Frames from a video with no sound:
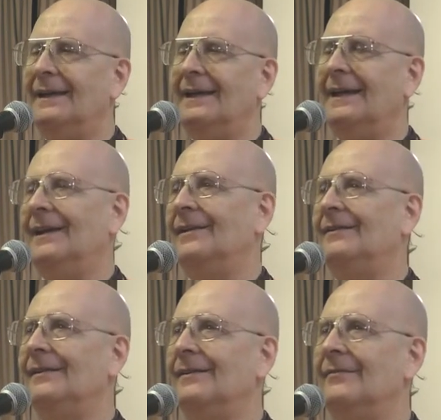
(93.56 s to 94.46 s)

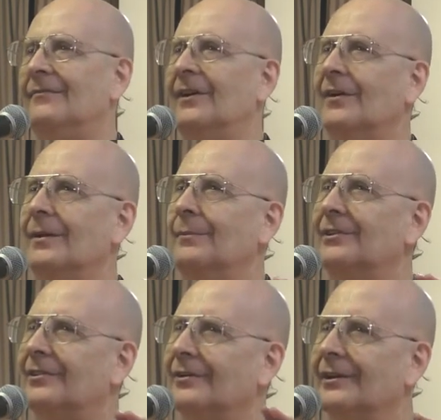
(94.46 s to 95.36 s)
in very
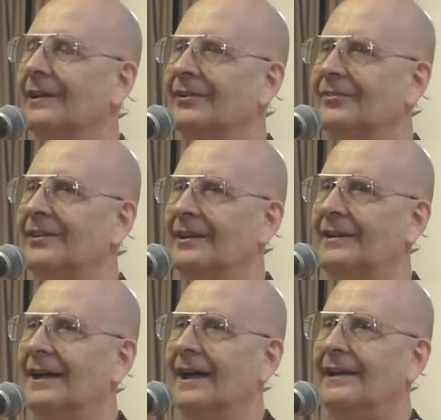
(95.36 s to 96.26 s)
materialistic
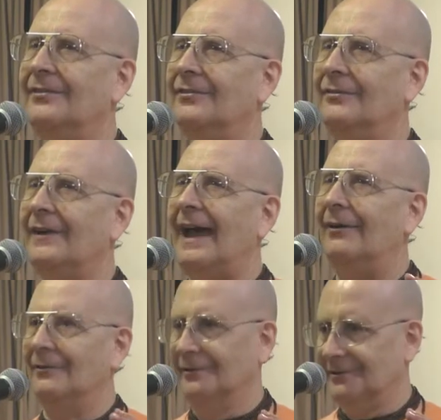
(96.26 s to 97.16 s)
kinds of
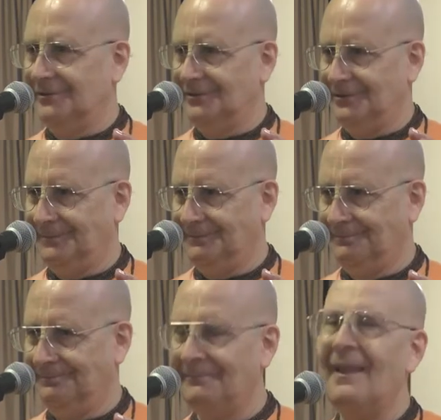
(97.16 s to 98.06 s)
outlooks.
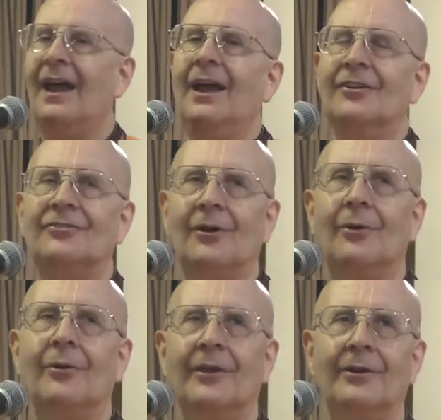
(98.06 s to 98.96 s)

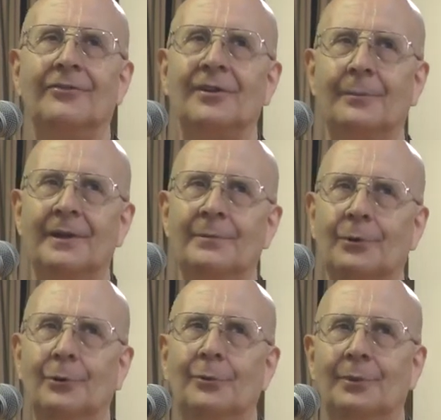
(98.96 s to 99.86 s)
So there's some
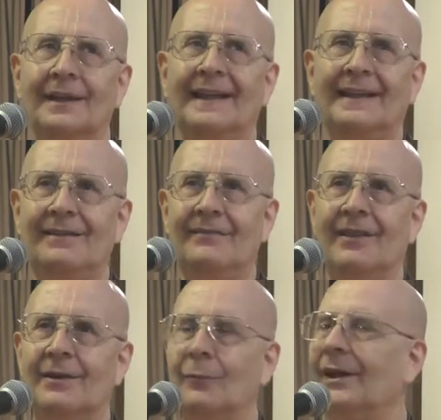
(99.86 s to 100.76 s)
people who believe
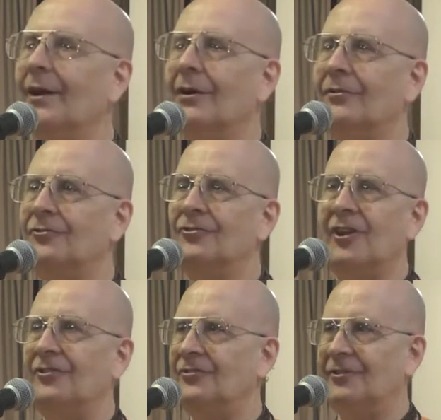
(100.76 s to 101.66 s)
that we are
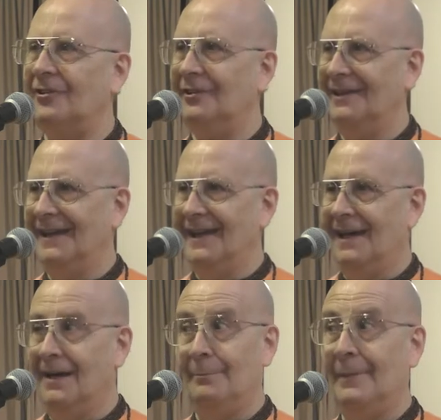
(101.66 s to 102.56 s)
just
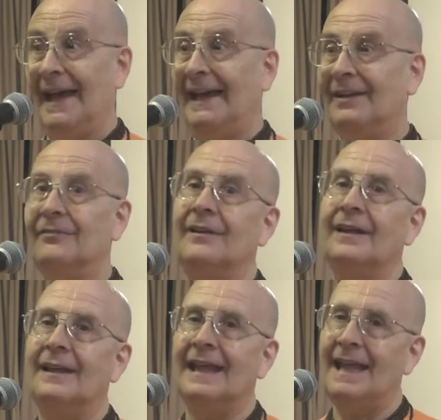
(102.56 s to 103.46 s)
a bag of
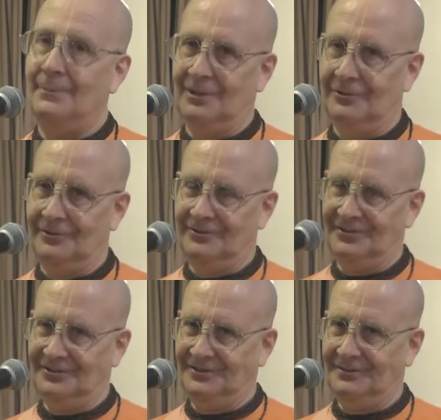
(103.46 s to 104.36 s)

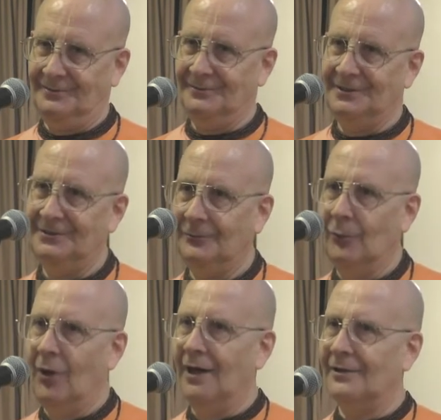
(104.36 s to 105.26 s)
chemicals. We
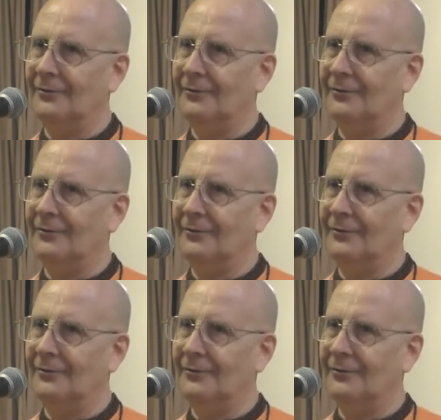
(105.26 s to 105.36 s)
walk